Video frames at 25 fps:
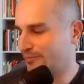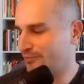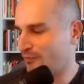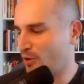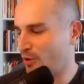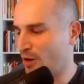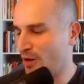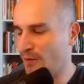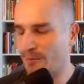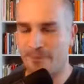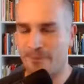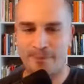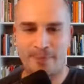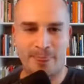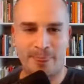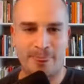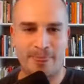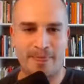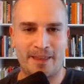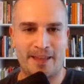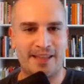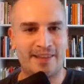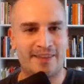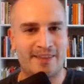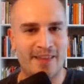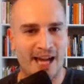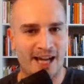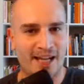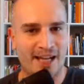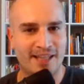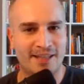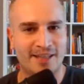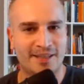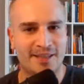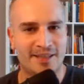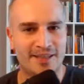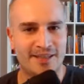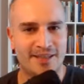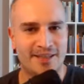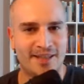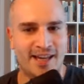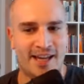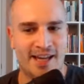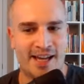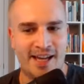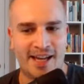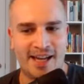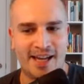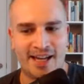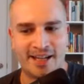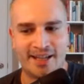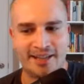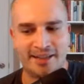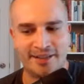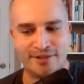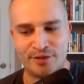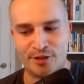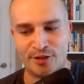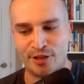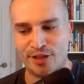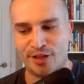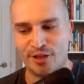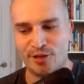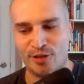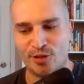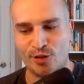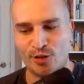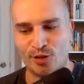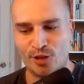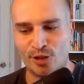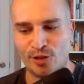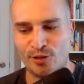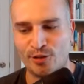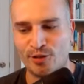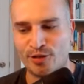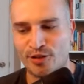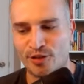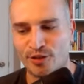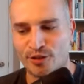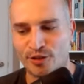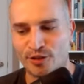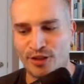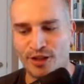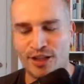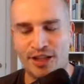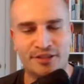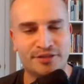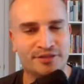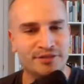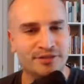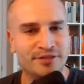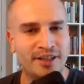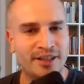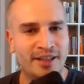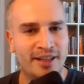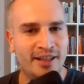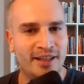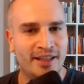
Well, in that case, uh, if you can just close us off,